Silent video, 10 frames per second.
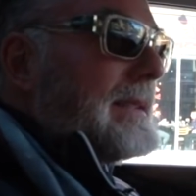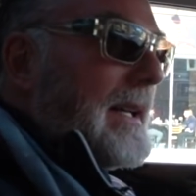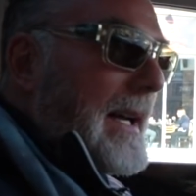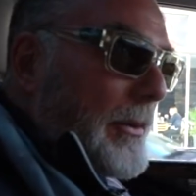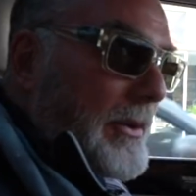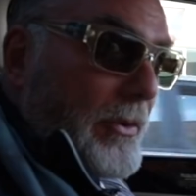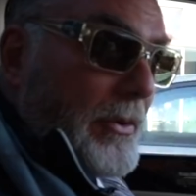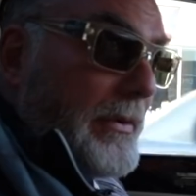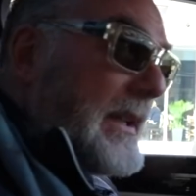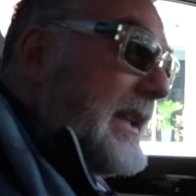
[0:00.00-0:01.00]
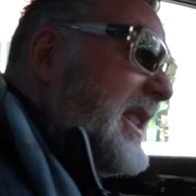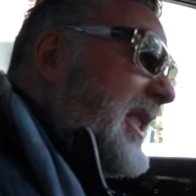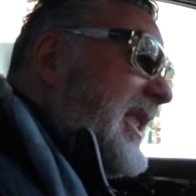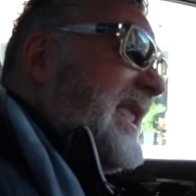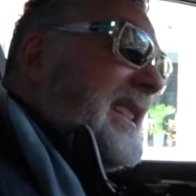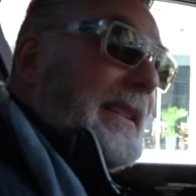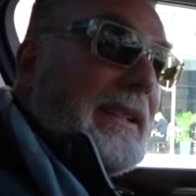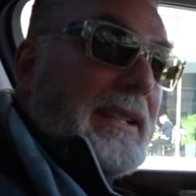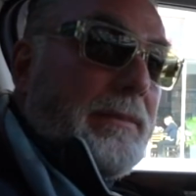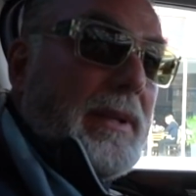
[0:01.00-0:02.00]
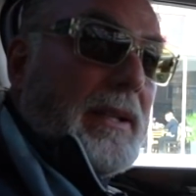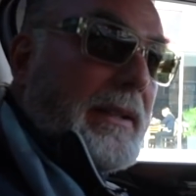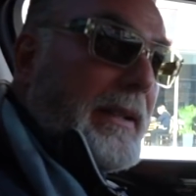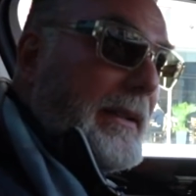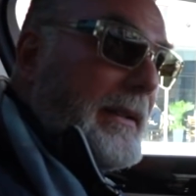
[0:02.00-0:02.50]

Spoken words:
I worked over here in this building.